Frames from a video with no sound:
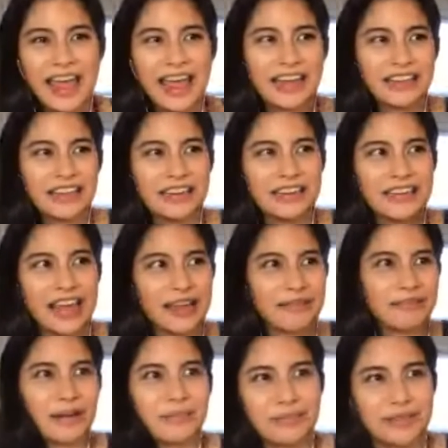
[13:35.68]
and then
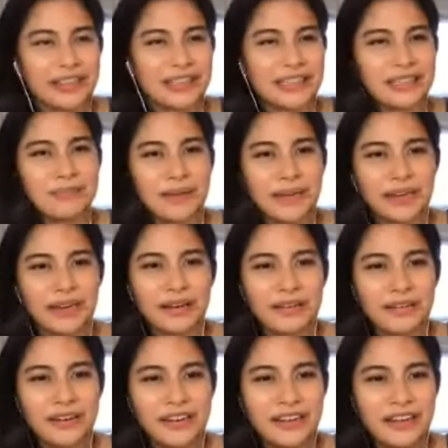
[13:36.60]
came up with this
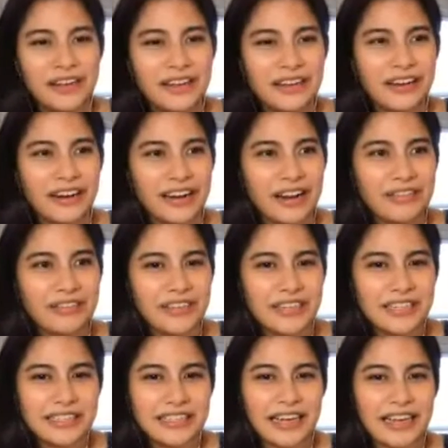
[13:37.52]
bingo card
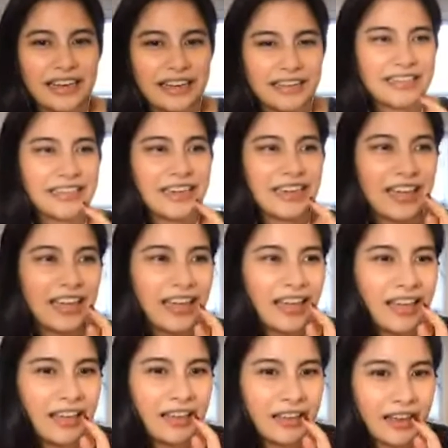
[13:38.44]
afterwards. And
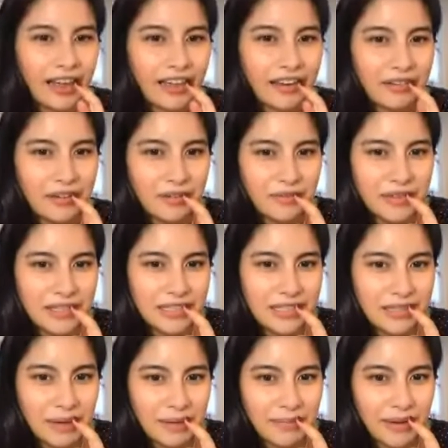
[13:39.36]
I don't know if you can
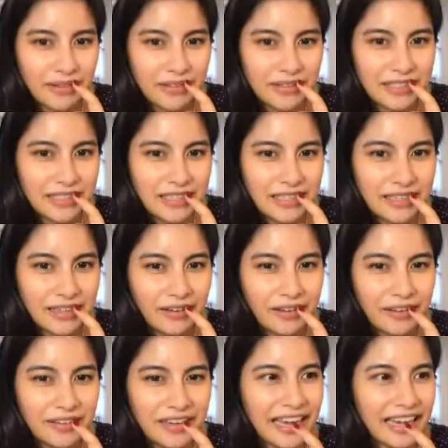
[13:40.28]
see my mouse. Oh,
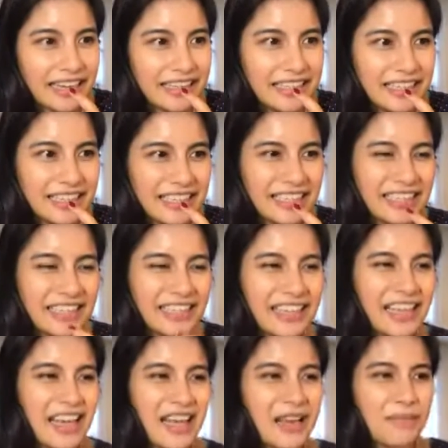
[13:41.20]
you can't.
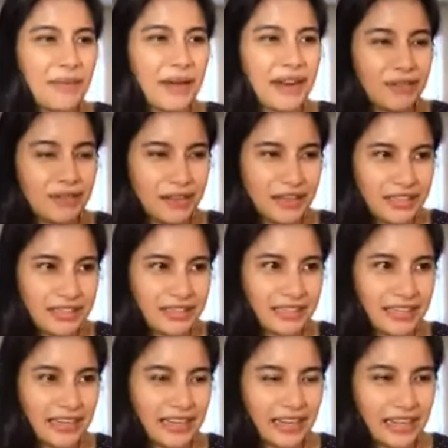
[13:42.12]
But if you can
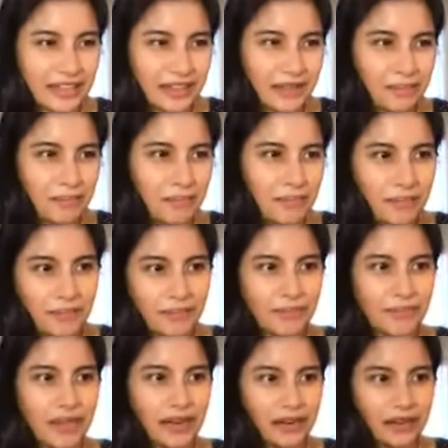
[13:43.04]
see in the
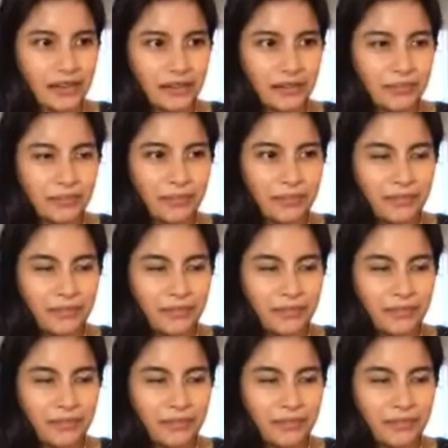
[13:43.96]
middle